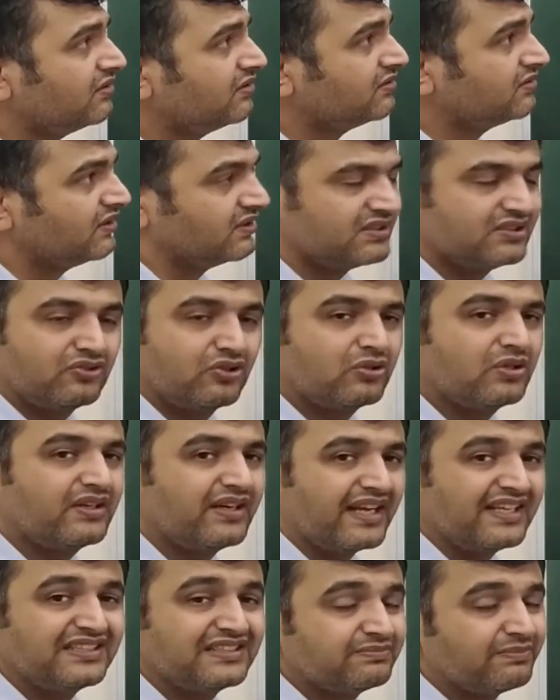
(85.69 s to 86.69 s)
This is not a
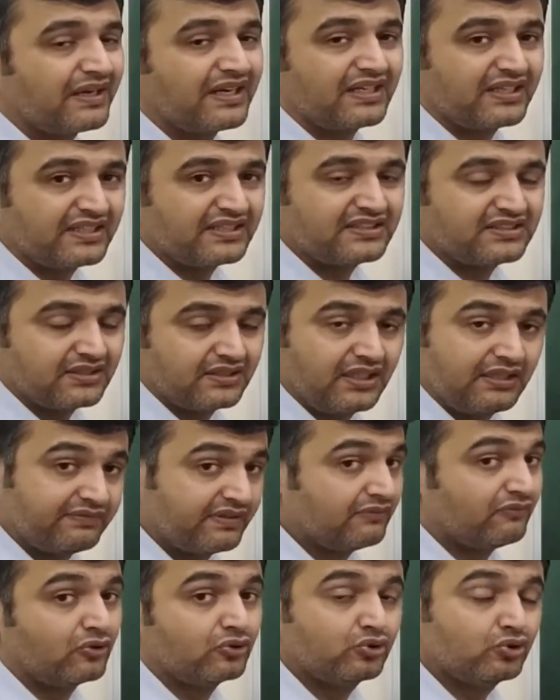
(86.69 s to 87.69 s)
nice partition if I
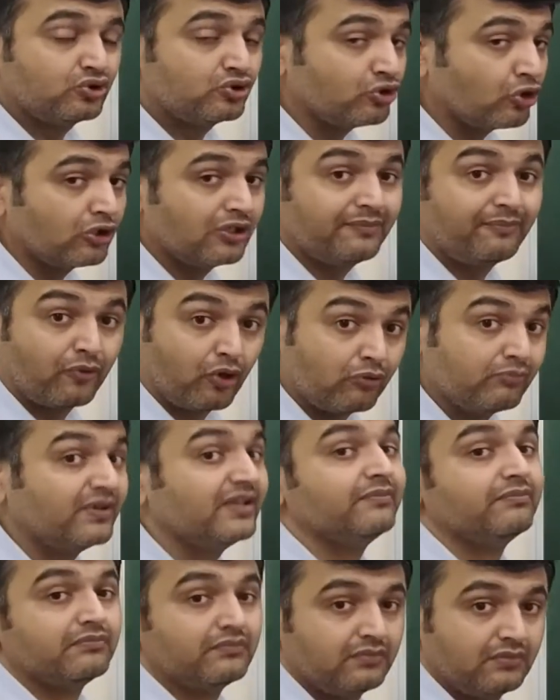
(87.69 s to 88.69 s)
want to solve a
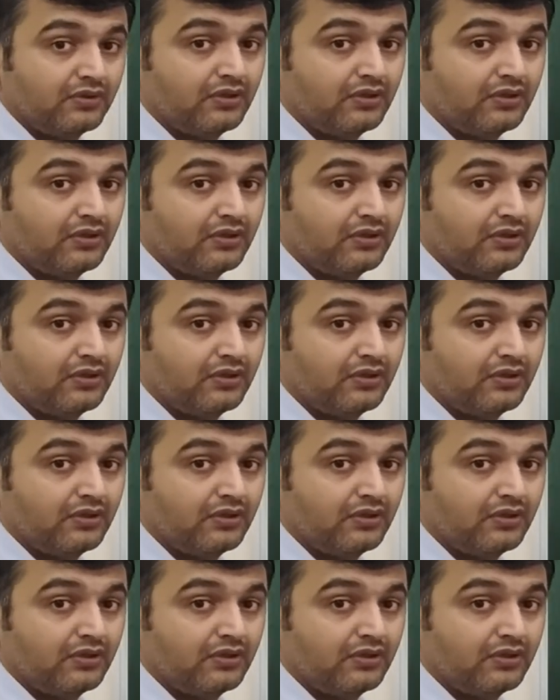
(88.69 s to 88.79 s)
problem.